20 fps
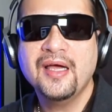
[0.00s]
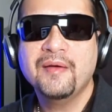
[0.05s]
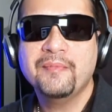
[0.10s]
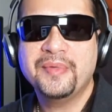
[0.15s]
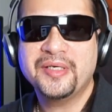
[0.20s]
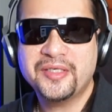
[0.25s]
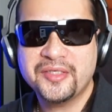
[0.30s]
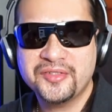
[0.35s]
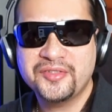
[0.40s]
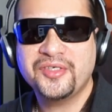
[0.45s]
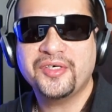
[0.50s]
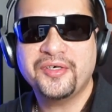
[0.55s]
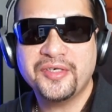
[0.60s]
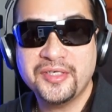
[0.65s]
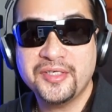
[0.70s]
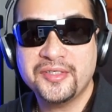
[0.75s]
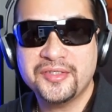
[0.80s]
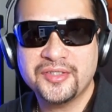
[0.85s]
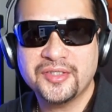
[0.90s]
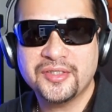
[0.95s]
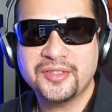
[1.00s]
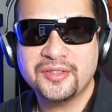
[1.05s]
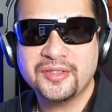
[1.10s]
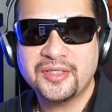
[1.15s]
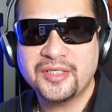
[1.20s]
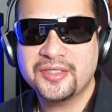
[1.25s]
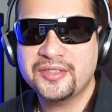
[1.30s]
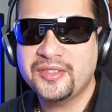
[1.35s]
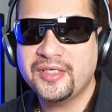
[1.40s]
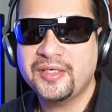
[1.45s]
because they're innocent,
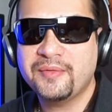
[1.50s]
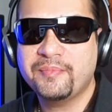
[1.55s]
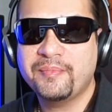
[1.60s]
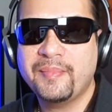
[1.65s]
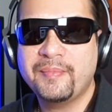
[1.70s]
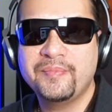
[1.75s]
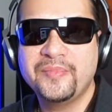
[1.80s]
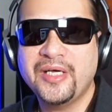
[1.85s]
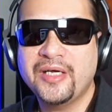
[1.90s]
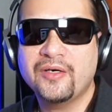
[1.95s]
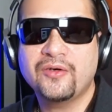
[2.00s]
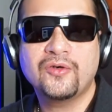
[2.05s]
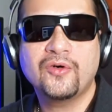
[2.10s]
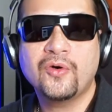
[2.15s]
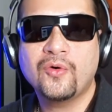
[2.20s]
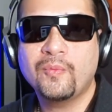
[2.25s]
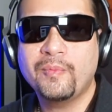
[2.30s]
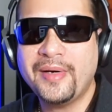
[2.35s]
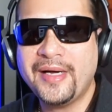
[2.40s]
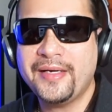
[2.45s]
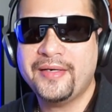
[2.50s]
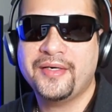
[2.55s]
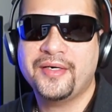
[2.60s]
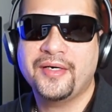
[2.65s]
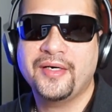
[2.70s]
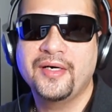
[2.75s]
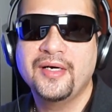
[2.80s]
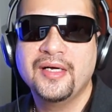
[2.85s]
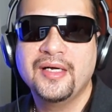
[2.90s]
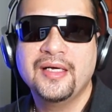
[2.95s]
because they don't know better.